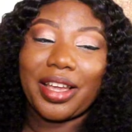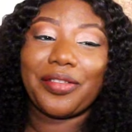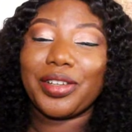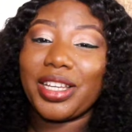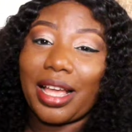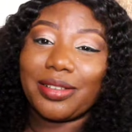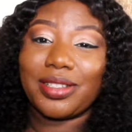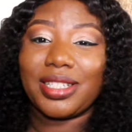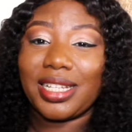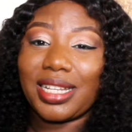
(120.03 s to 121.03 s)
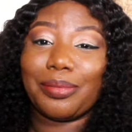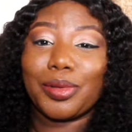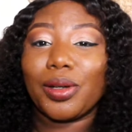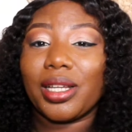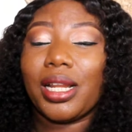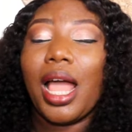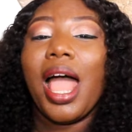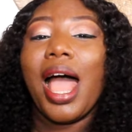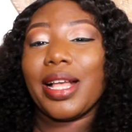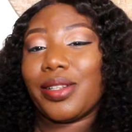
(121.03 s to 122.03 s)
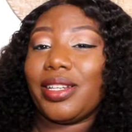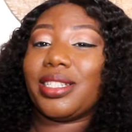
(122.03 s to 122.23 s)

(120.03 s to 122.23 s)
here for you guys to see as I'm talking. I saw